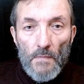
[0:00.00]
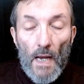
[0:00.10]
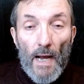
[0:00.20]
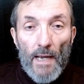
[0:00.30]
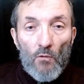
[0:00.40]

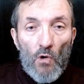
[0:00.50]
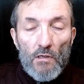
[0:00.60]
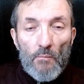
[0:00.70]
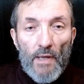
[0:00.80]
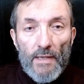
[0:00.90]
Hi, and
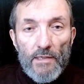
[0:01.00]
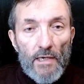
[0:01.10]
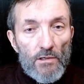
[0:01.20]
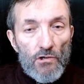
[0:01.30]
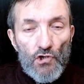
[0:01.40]
welcome back to
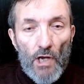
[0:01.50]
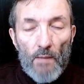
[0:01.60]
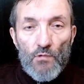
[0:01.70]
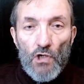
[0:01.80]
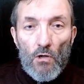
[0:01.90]
Engine
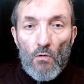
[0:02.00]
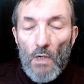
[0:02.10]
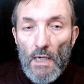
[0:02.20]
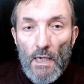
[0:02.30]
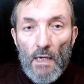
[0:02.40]
Shop Joe.
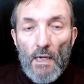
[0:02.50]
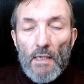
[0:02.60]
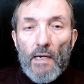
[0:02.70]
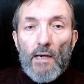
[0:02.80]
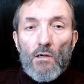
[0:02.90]

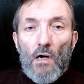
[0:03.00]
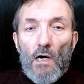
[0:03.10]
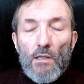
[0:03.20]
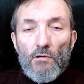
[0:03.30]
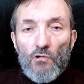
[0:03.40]
Got a
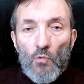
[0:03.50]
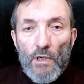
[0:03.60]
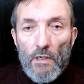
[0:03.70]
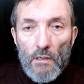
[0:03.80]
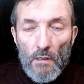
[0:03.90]
call this
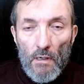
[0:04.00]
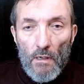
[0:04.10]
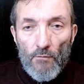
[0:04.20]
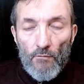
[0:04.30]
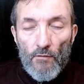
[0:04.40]
week
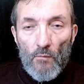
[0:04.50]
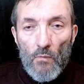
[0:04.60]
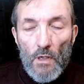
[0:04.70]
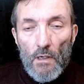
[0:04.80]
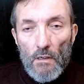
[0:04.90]
from
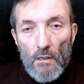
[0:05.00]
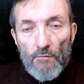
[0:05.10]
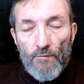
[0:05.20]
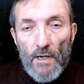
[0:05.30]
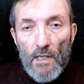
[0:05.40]
a
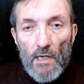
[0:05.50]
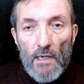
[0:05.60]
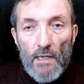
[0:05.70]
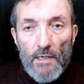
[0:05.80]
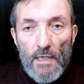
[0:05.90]
fella,
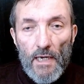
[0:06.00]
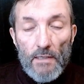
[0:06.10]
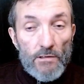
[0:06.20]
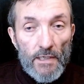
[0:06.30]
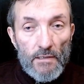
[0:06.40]
and he
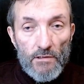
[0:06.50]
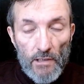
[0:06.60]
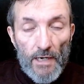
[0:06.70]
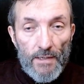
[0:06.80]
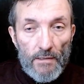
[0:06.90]
has
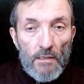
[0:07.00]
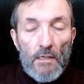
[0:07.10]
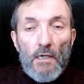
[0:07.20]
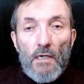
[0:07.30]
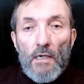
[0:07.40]
insight.
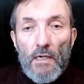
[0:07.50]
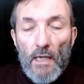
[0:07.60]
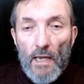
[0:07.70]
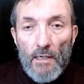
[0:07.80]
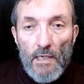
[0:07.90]

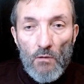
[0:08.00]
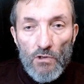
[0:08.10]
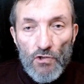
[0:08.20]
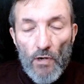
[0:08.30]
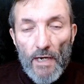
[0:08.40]
And he was
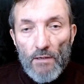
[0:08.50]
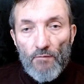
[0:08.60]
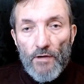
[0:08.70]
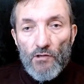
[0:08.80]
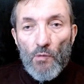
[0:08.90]
trying to
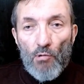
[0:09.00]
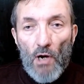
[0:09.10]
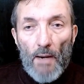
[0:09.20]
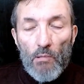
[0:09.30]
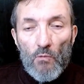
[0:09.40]
fix a
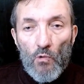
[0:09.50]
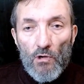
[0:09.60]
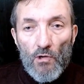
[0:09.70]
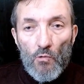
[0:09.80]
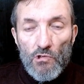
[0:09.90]
problem where
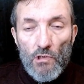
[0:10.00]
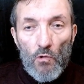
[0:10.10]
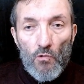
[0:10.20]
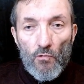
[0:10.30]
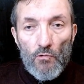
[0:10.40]
there was no
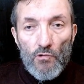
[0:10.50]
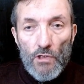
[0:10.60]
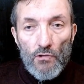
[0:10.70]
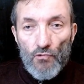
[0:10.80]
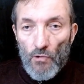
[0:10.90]
cruise
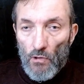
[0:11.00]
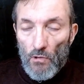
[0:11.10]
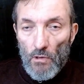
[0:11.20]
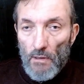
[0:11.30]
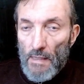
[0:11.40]

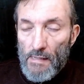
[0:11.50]
control